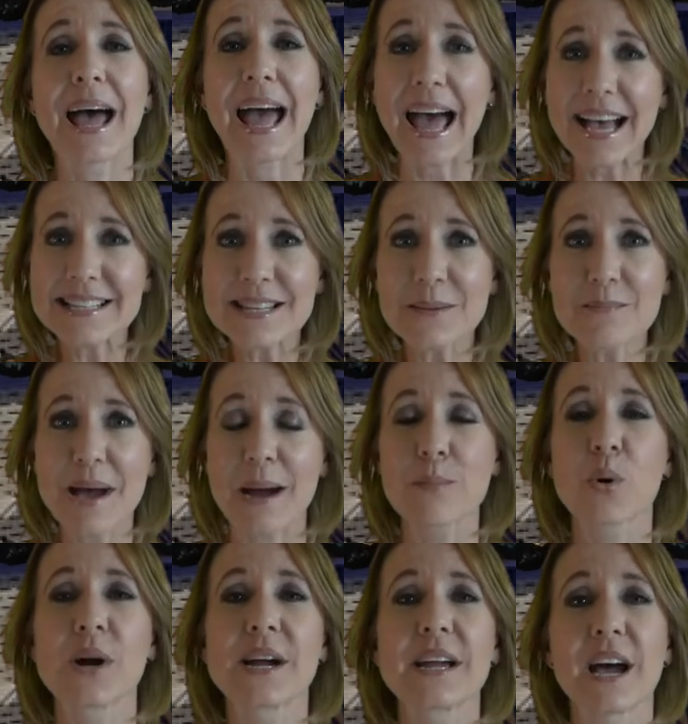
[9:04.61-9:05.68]
as a
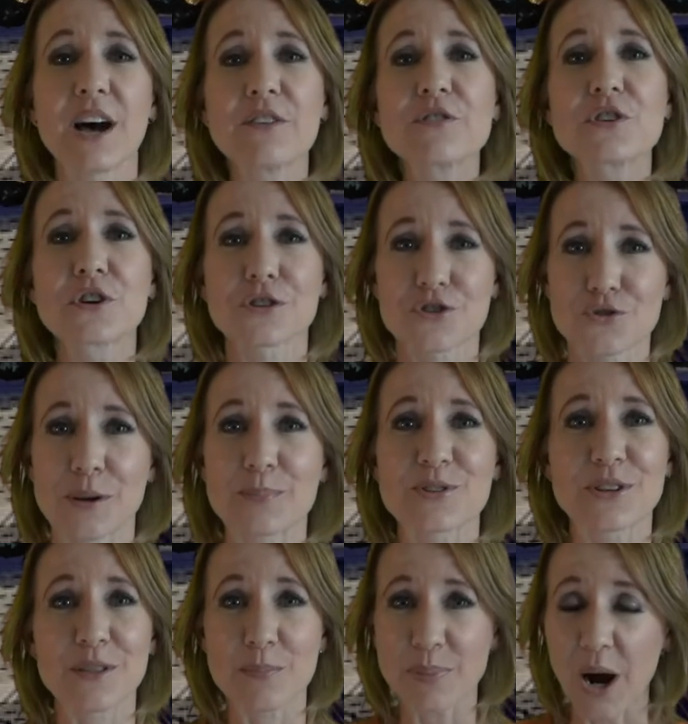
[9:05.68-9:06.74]
memory of your trip
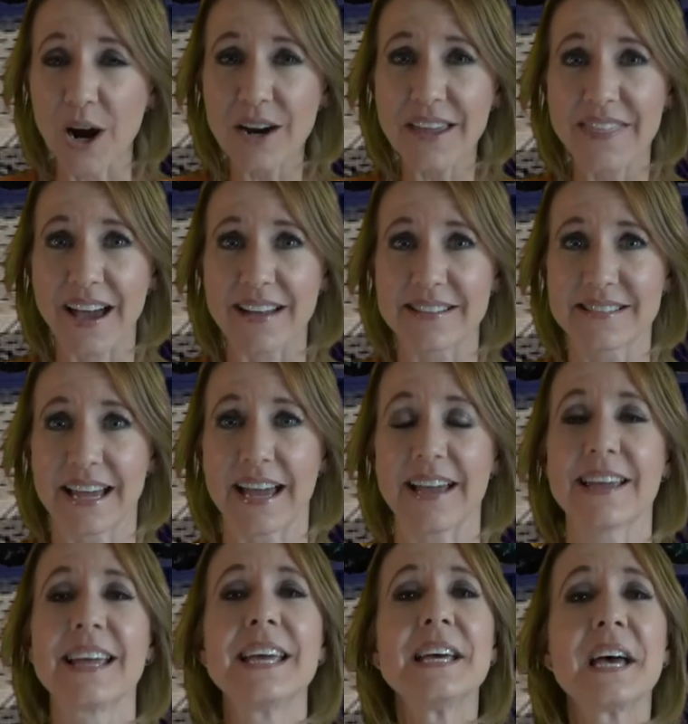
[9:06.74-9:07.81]
to the park that
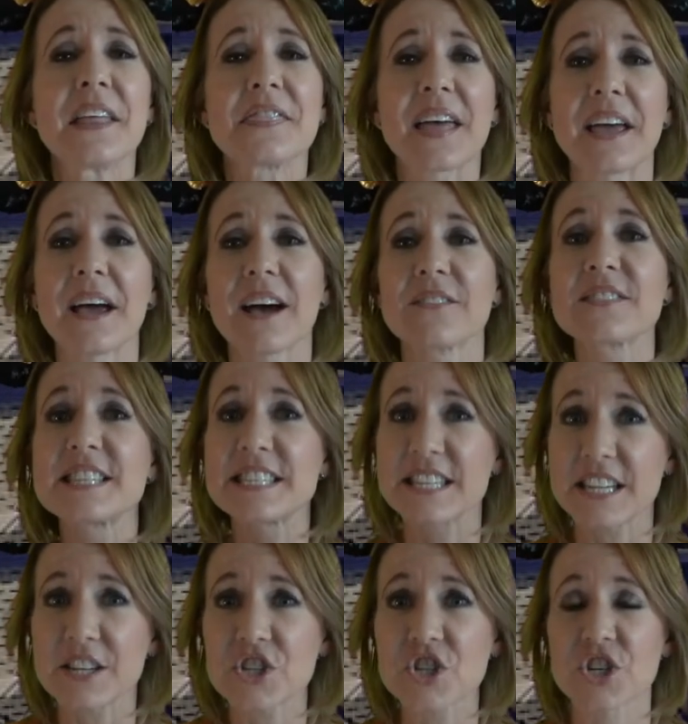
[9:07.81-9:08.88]
day. They have
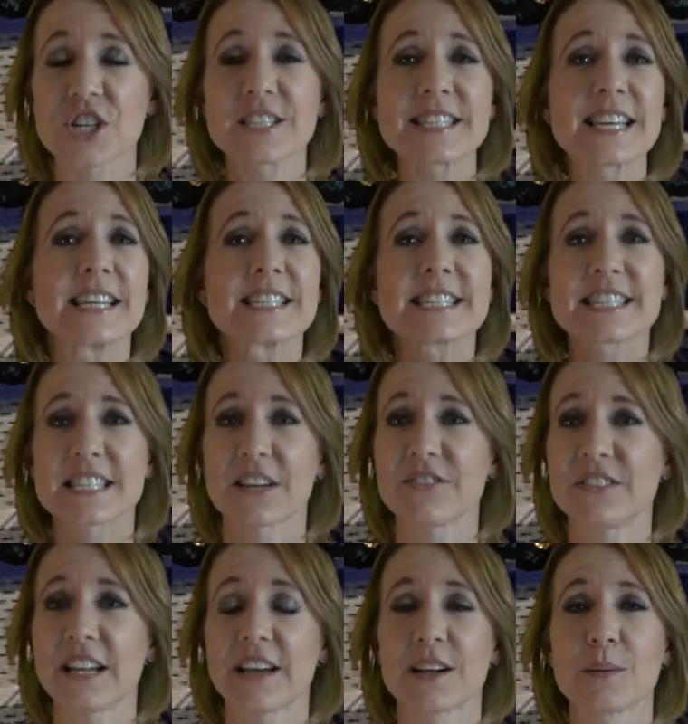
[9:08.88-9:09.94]
t shirts,
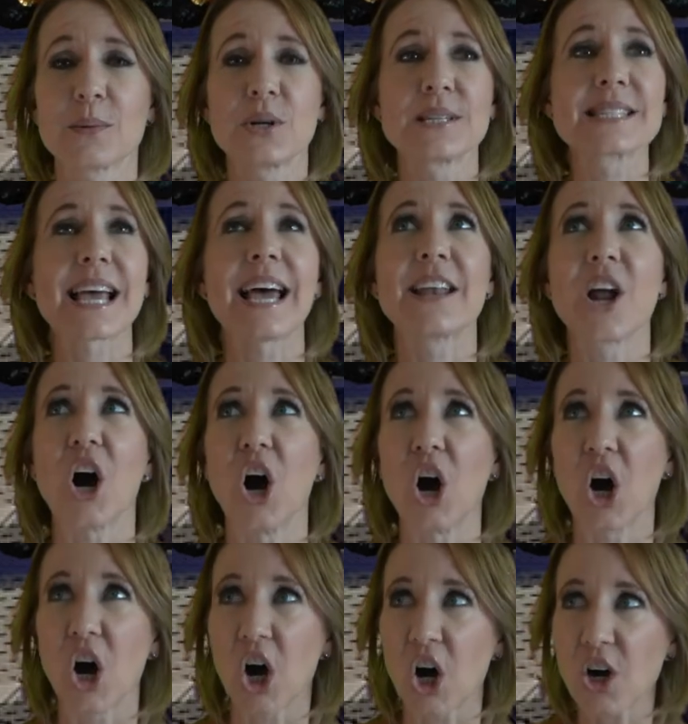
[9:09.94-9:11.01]
stuffed animals, and
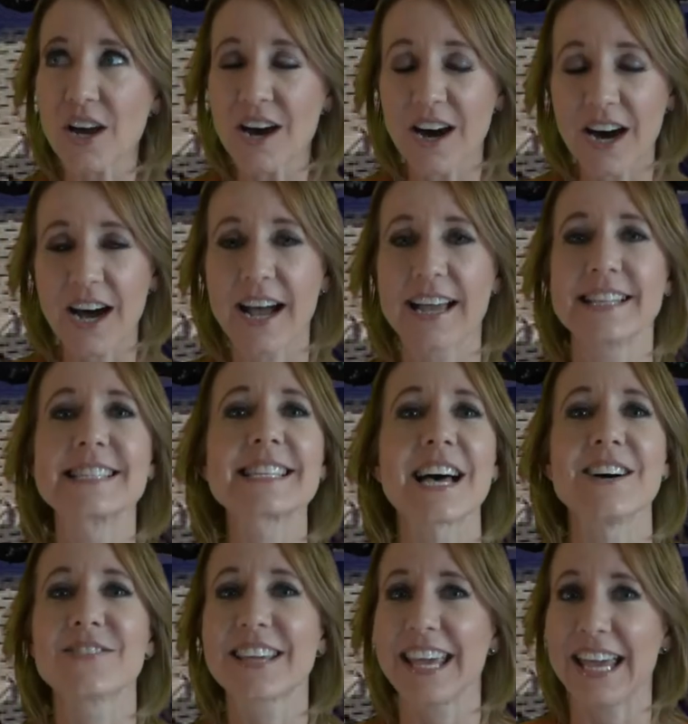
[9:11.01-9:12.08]
all kinds
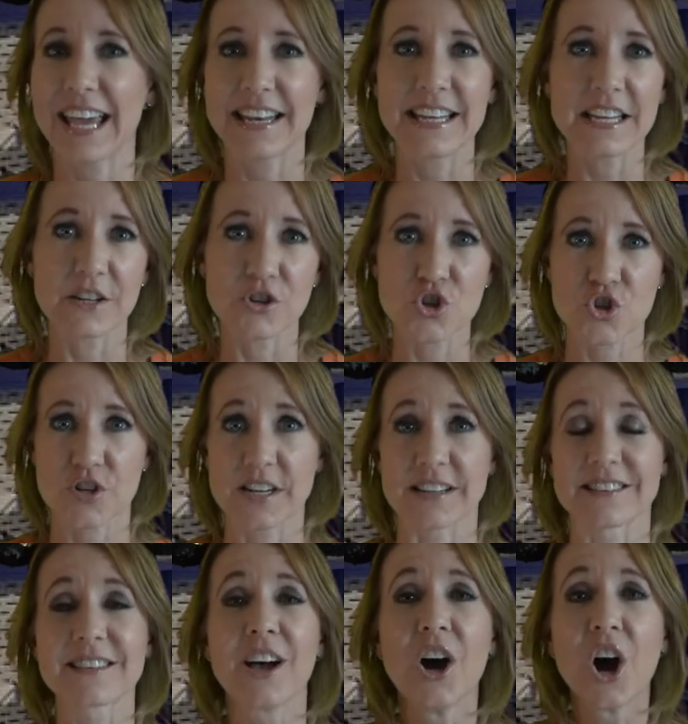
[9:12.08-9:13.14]
of candy and
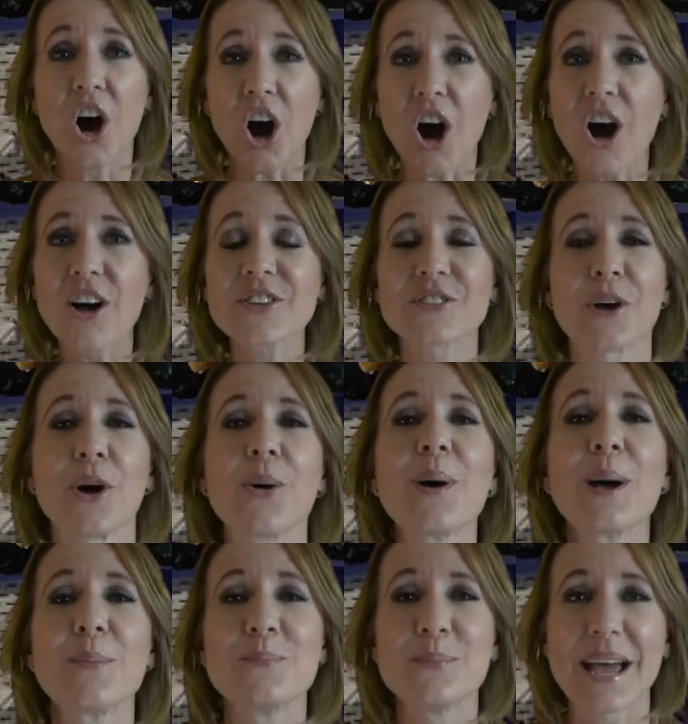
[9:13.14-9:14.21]
treats. Also,
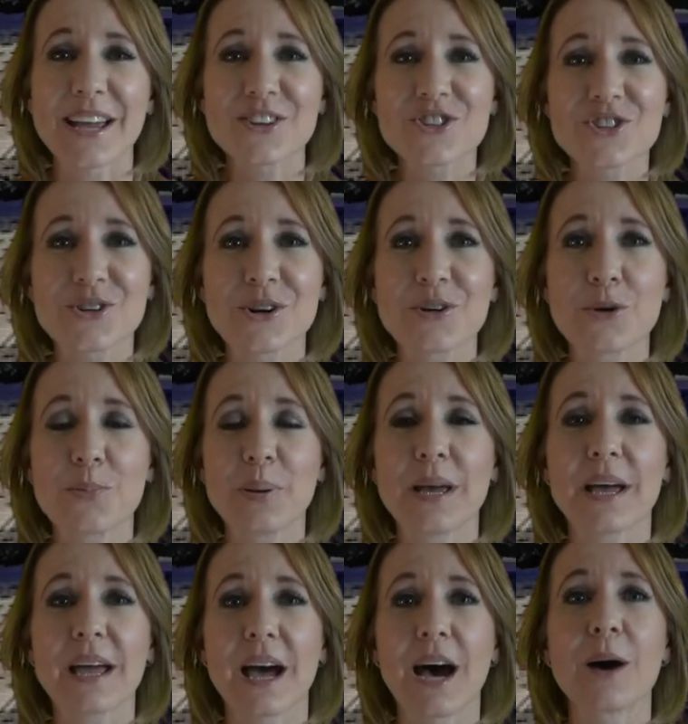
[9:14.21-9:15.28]
make sure you
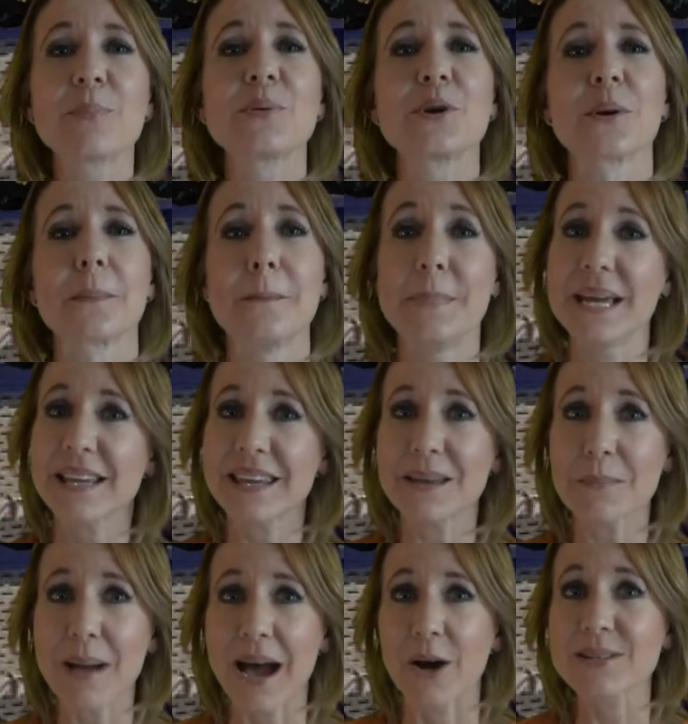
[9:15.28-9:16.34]
pick up your Mickey
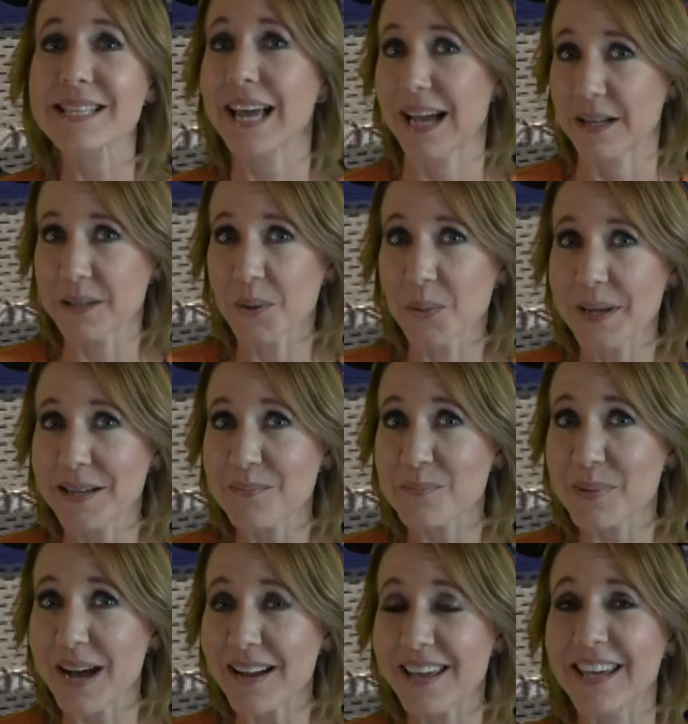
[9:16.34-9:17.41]
Mouse Halloween
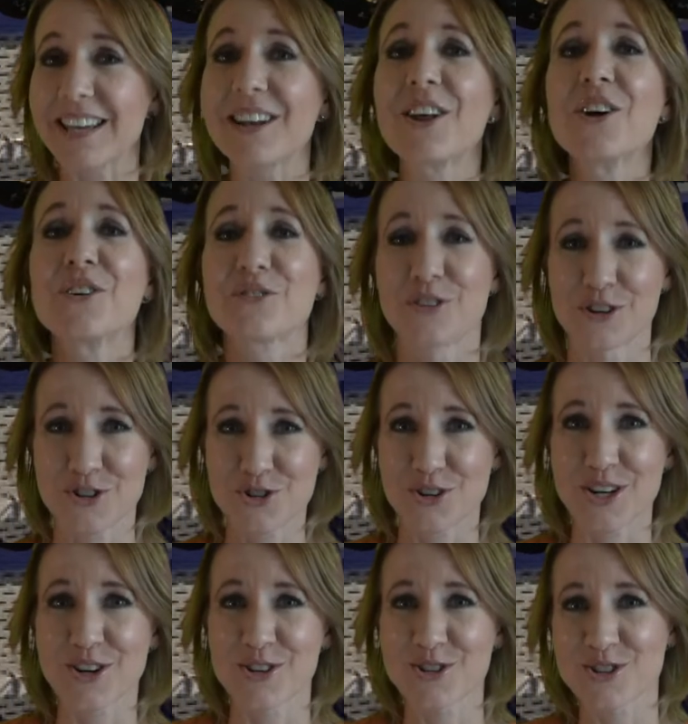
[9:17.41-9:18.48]
bucket for
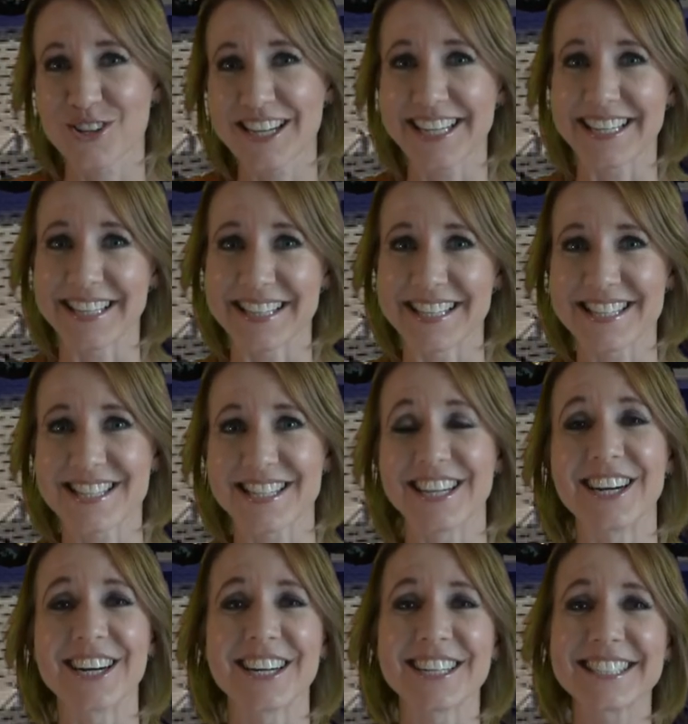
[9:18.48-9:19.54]
trick or treating this
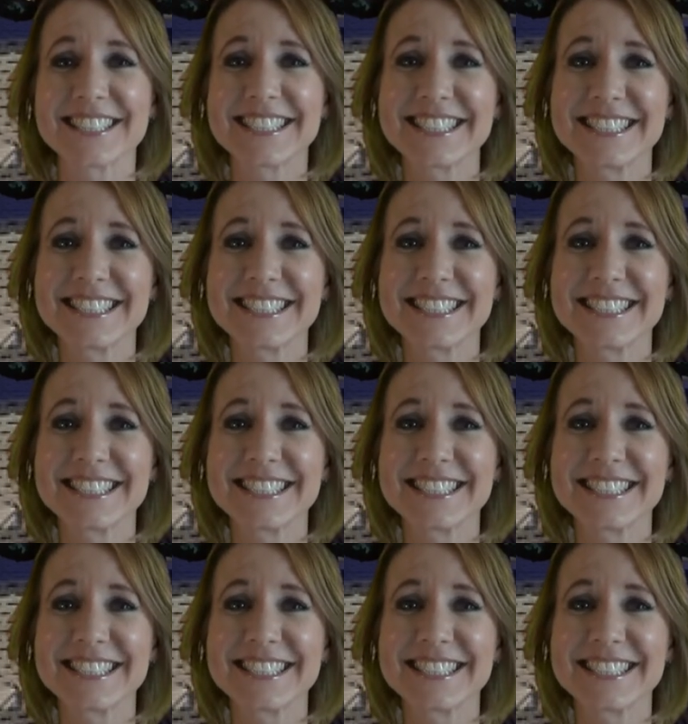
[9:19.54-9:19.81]
year.